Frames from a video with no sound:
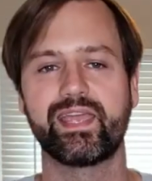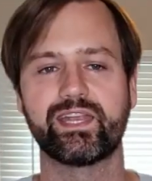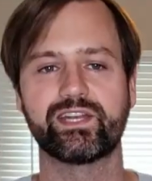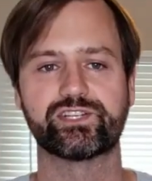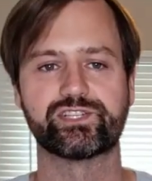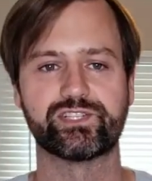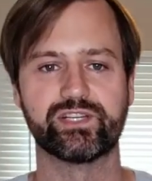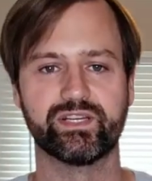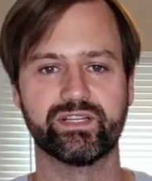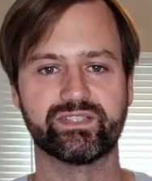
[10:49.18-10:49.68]

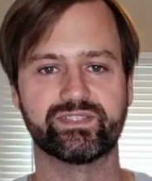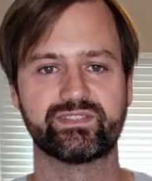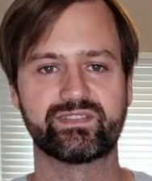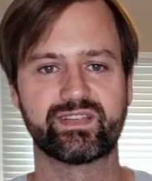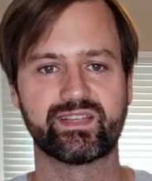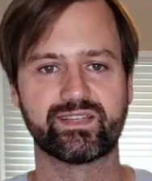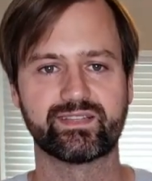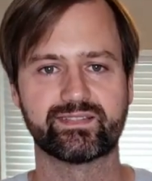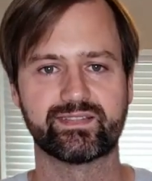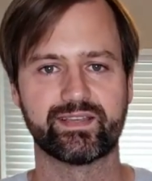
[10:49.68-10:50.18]

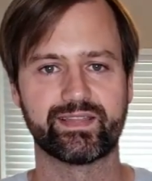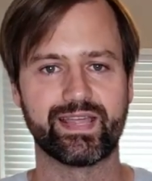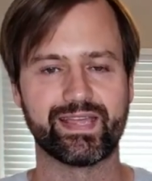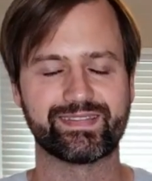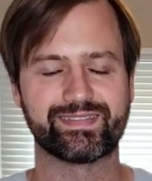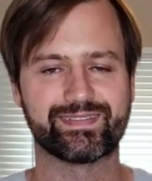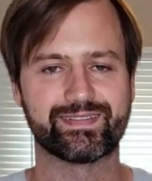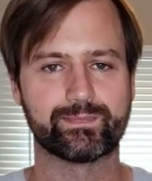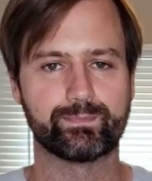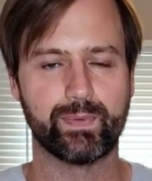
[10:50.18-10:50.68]
inches. So
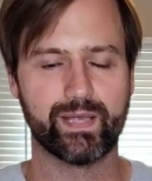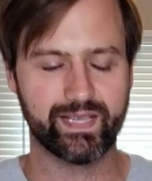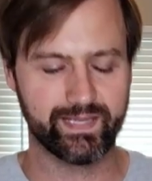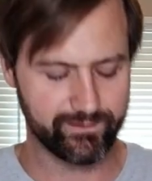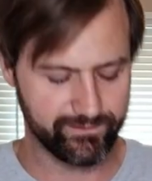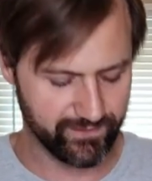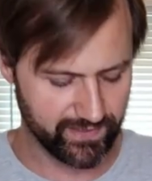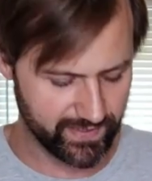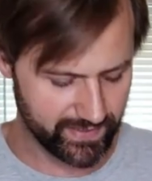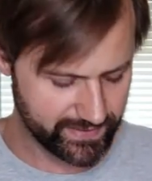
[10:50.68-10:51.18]
that's as big
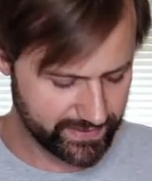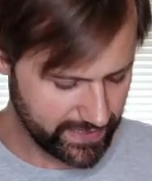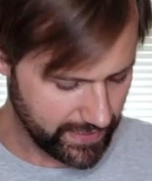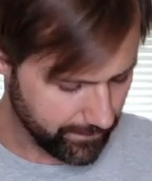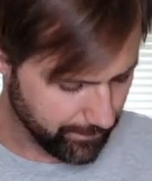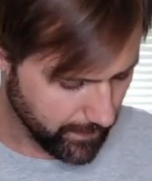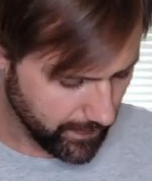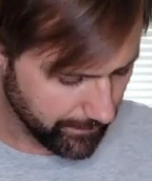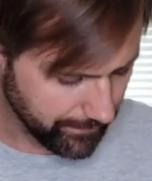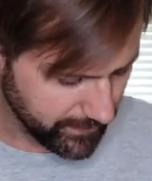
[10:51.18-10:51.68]
of a
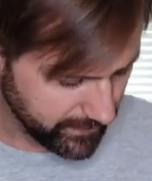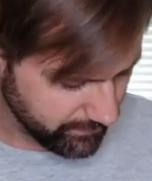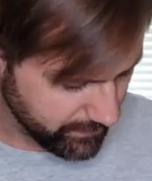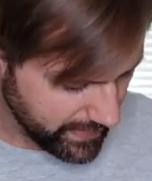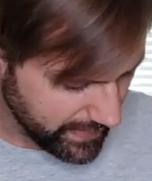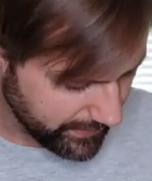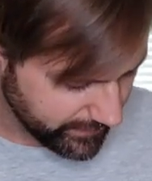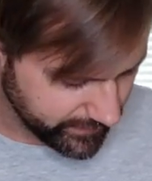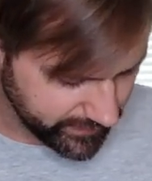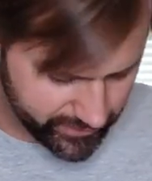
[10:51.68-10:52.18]
tip-up you'd
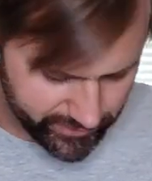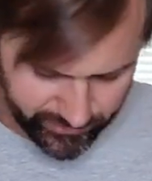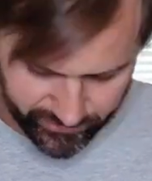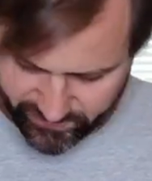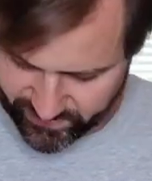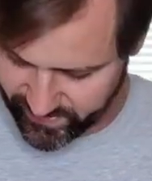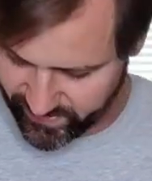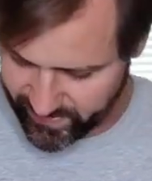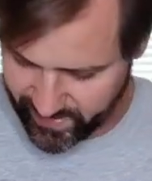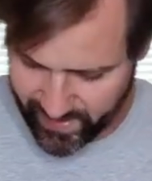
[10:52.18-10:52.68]
be able to
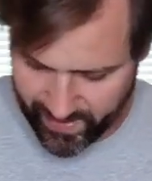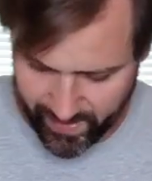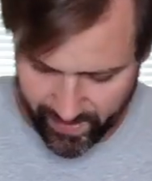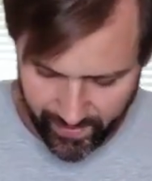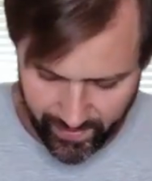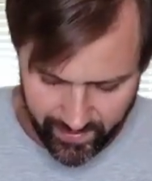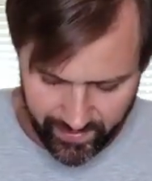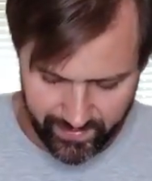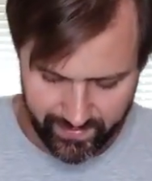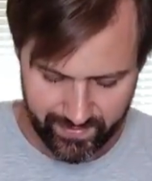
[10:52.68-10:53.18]
use in
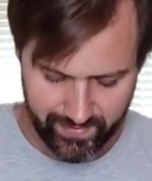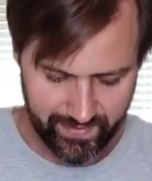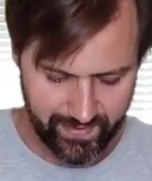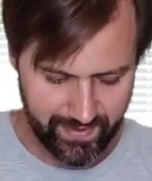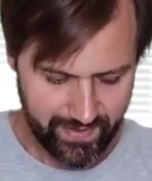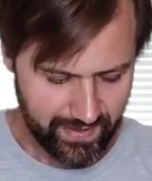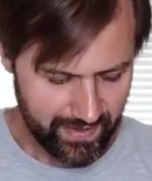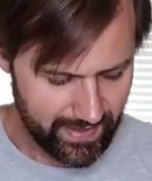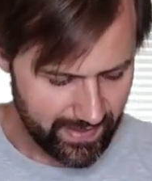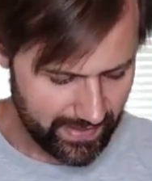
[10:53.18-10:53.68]
there.
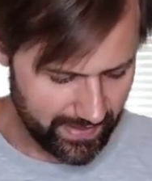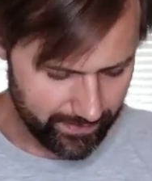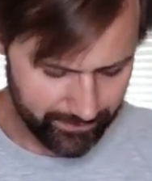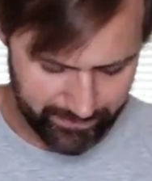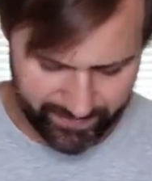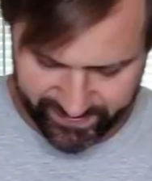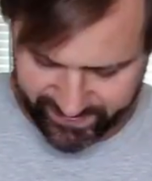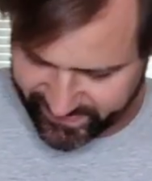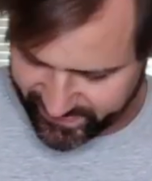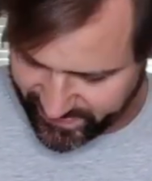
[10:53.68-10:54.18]

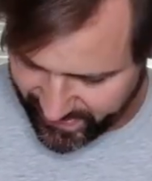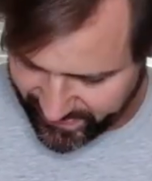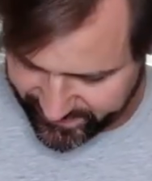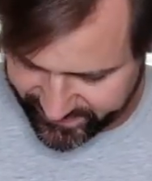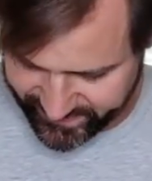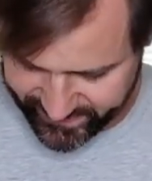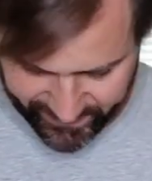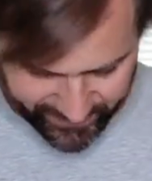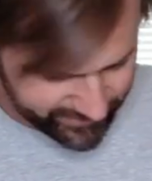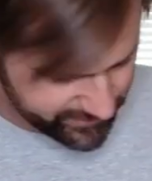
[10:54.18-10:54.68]
The
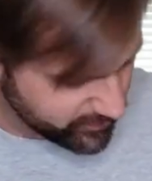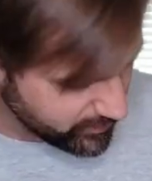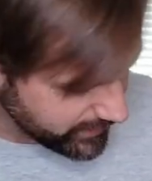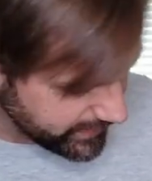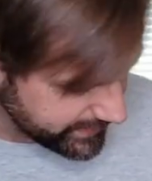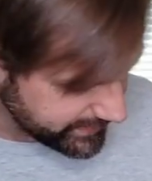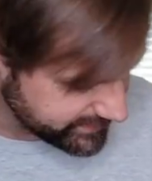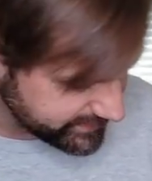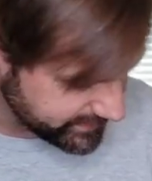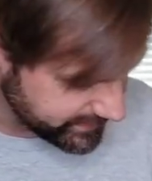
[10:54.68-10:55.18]
Celsius
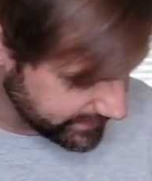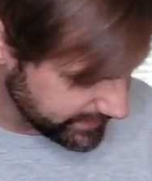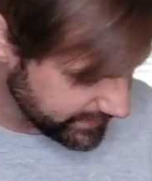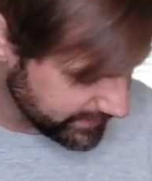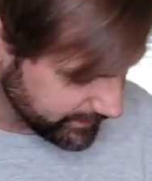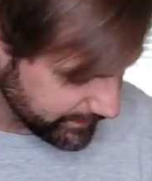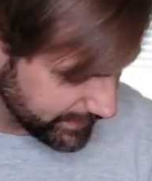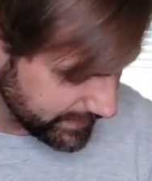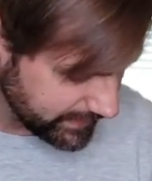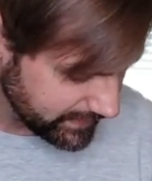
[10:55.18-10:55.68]
one is a
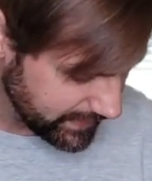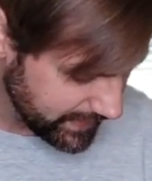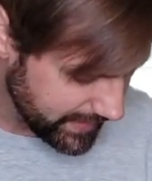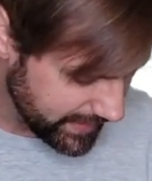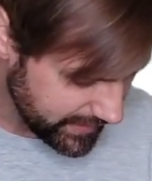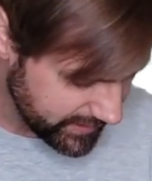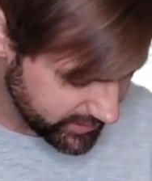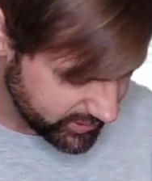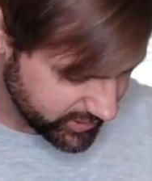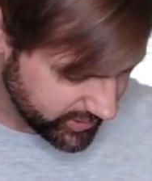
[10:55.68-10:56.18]
little bit
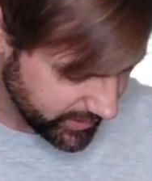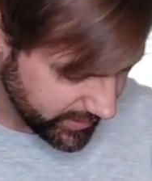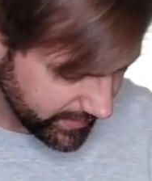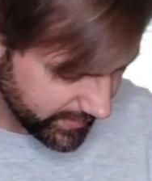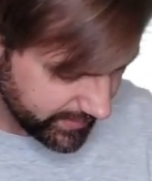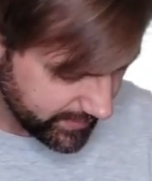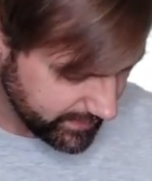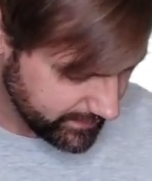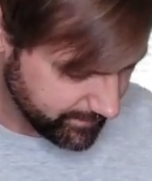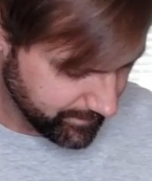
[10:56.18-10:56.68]

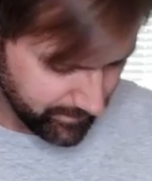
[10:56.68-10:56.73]
larger,